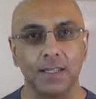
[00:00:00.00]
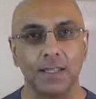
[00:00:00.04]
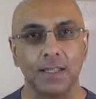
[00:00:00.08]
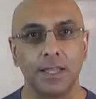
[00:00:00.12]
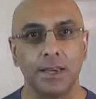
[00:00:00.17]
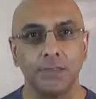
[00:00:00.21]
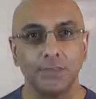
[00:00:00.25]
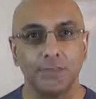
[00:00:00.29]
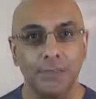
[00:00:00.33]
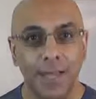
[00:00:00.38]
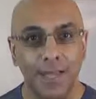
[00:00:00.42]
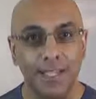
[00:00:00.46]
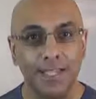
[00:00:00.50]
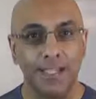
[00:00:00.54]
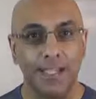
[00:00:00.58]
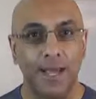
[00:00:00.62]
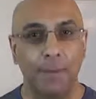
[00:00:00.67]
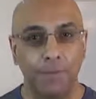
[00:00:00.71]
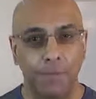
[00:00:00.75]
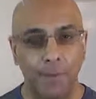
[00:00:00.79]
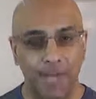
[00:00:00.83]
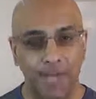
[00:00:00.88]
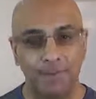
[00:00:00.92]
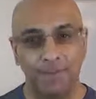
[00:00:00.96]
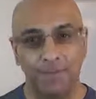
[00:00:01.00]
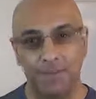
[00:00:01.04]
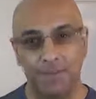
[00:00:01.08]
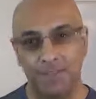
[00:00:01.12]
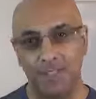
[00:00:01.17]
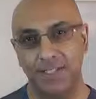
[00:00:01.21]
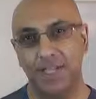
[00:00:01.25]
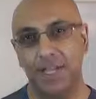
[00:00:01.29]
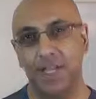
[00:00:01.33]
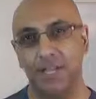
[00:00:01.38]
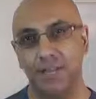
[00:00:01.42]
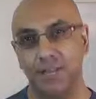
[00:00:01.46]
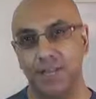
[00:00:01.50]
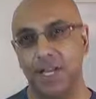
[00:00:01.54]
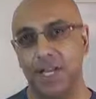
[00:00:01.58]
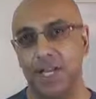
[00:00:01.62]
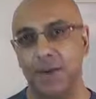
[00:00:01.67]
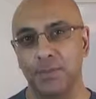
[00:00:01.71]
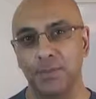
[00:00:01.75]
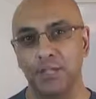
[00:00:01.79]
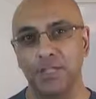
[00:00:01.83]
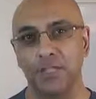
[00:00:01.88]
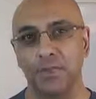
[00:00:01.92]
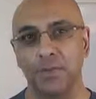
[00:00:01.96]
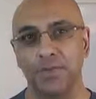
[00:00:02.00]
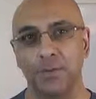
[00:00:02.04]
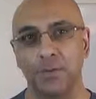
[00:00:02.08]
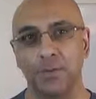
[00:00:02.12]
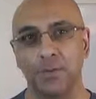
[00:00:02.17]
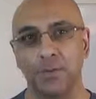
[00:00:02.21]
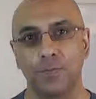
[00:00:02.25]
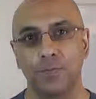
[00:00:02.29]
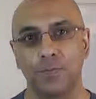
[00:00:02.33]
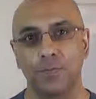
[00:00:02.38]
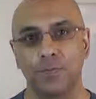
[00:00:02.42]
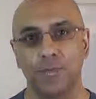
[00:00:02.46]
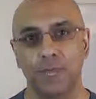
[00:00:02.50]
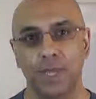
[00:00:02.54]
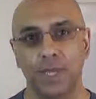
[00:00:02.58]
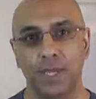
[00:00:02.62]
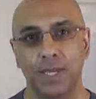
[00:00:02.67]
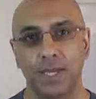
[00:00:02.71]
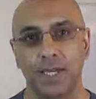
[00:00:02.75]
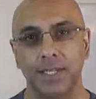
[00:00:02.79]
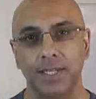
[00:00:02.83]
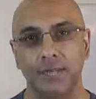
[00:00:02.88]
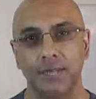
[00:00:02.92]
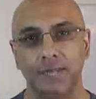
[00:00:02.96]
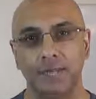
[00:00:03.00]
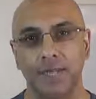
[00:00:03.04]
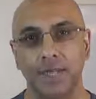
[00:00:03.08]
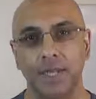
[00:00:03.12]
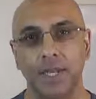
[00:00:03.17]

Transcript: that makes that manifestation come into form, okay?